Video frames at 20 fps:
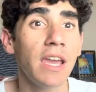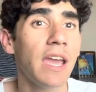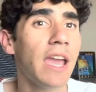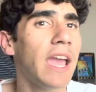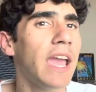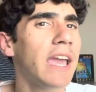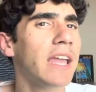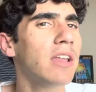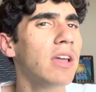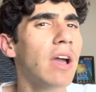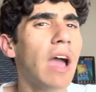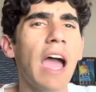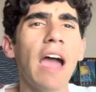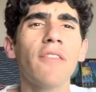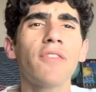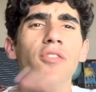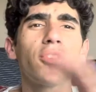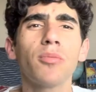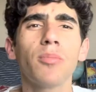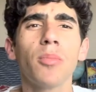and
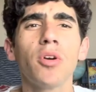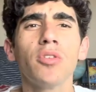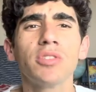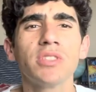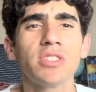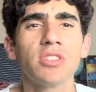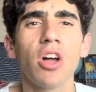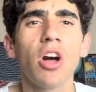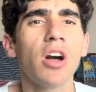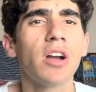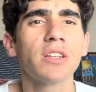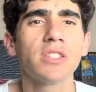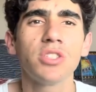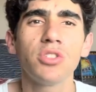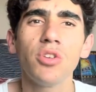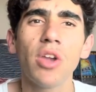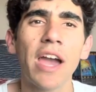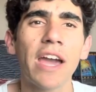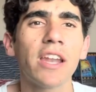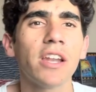after most songs,
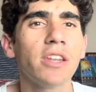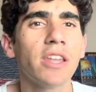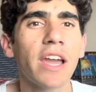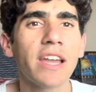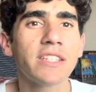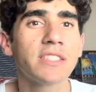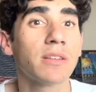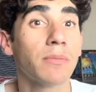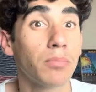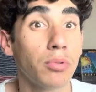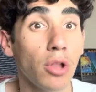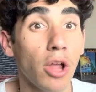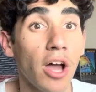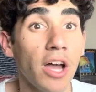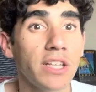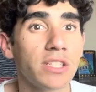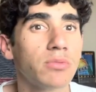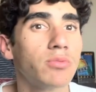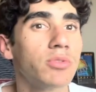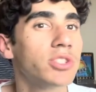you had a nice
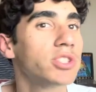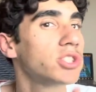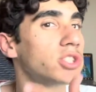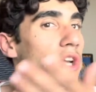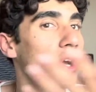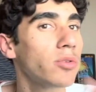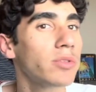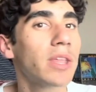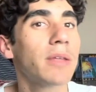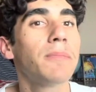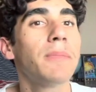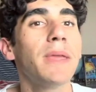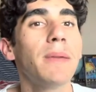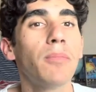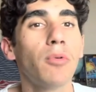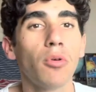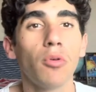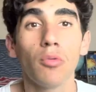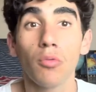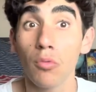applause, which showed that
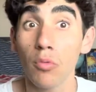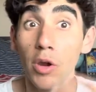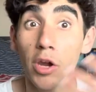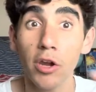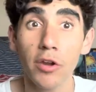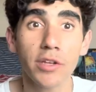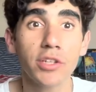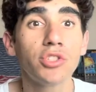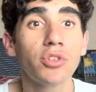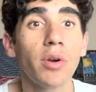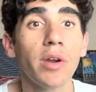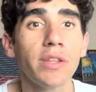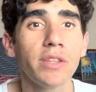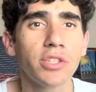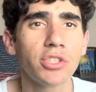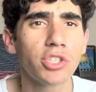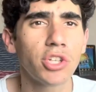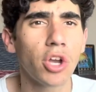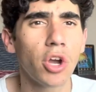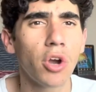people were enjoying the
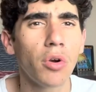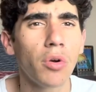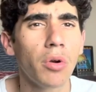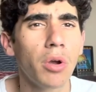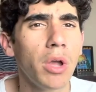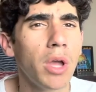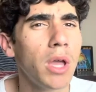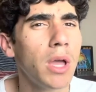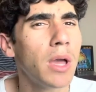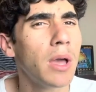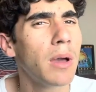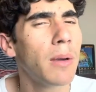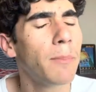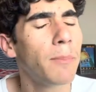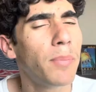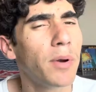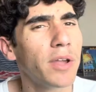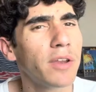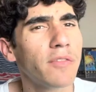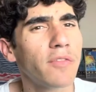show.
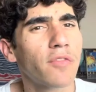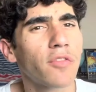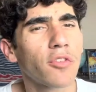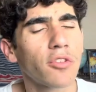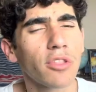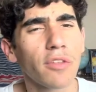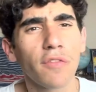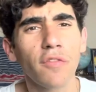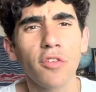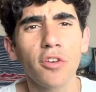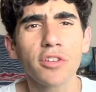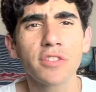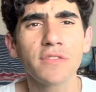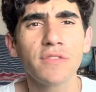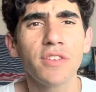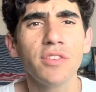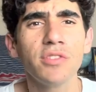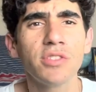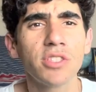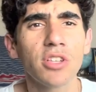But for the first
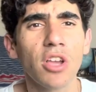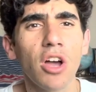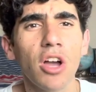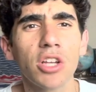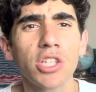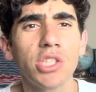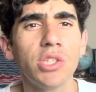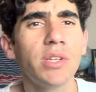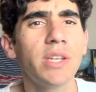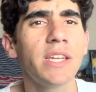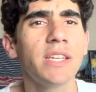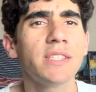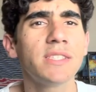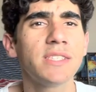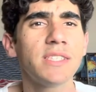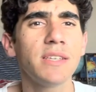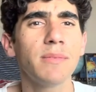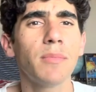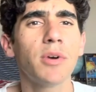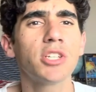few songs, you didn't
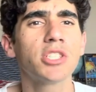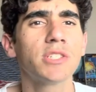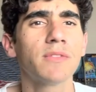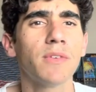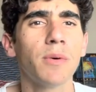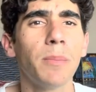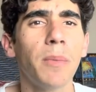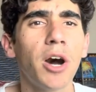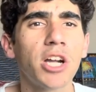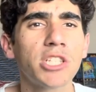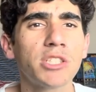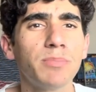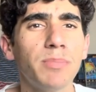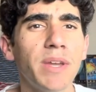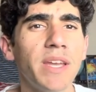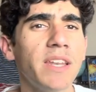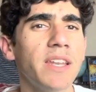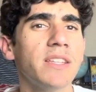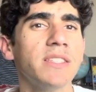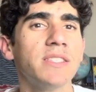see much of a mosh
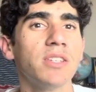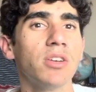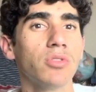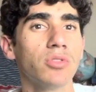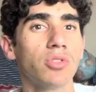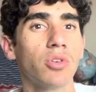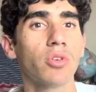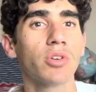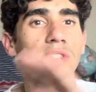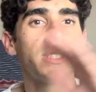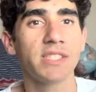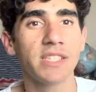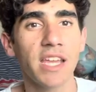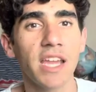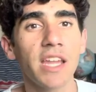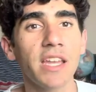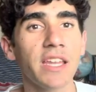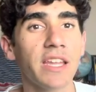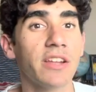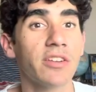pit until towards the
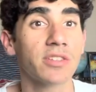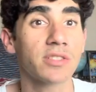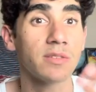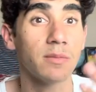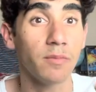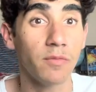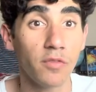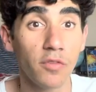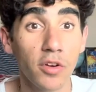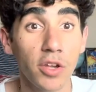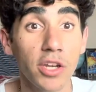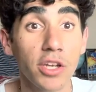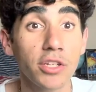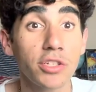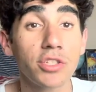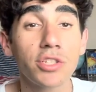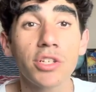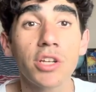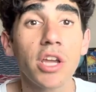end. Here's some footage.